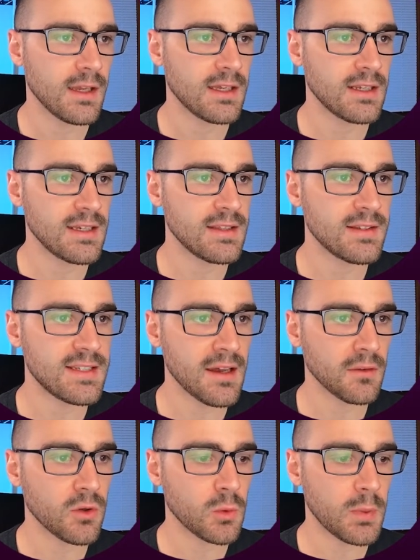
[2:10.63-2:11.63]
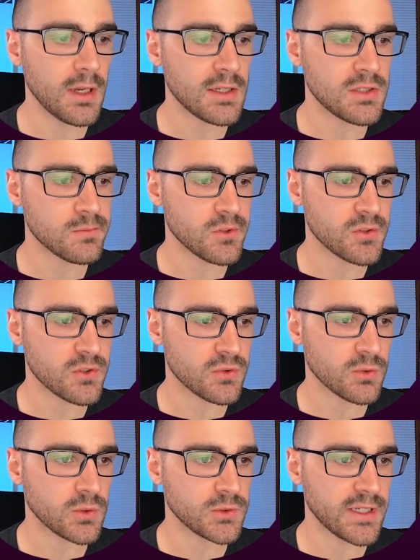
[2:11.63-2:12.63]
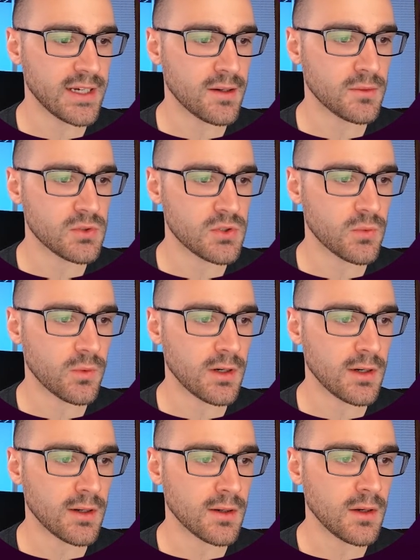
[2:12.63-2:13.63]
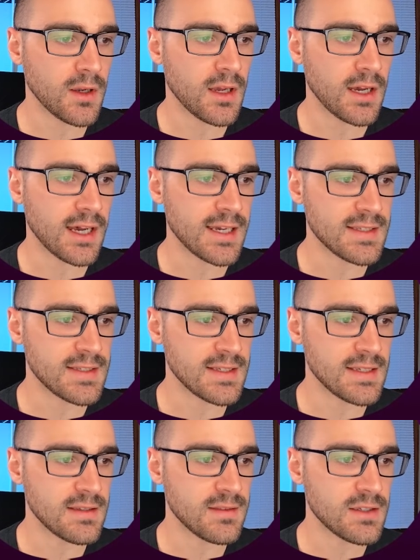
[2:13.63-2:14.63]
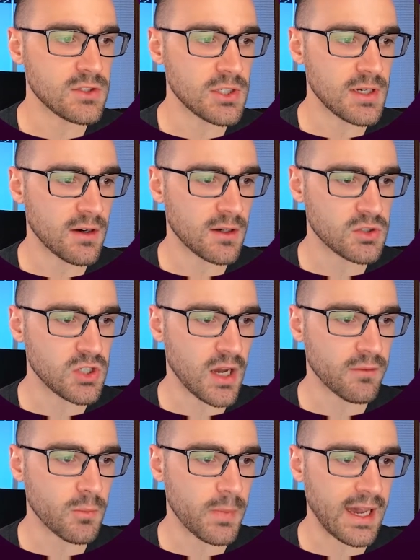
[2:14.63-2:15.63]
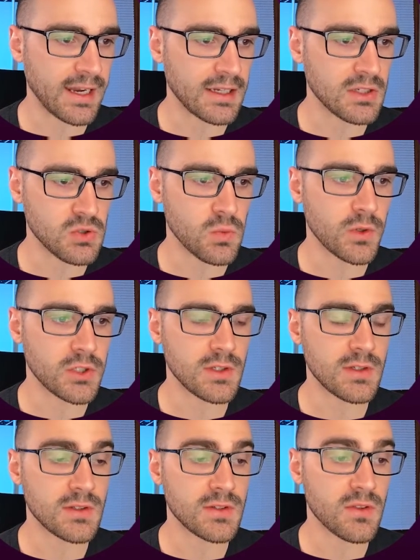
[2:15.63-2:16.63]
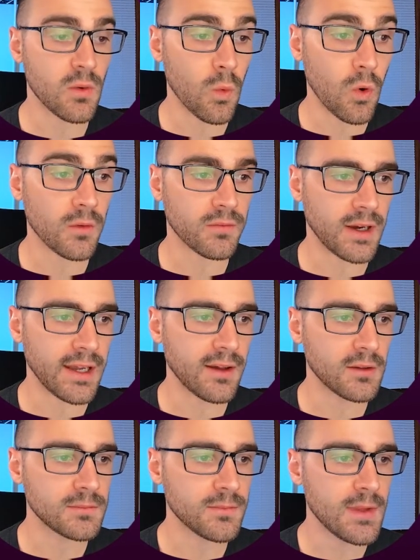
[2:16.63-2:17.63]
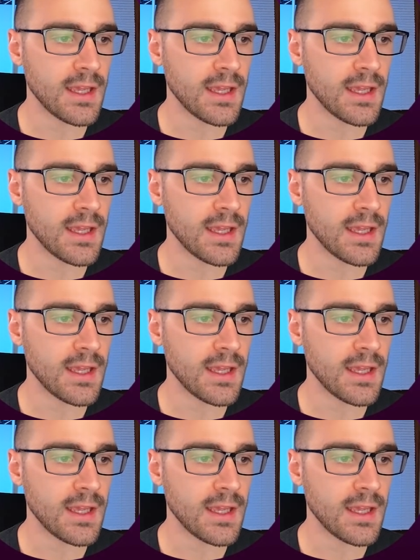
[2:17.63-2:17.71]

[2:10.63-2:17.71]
And in the download page, I'm going to scroll down to where I see the generic Java package, which is the war file.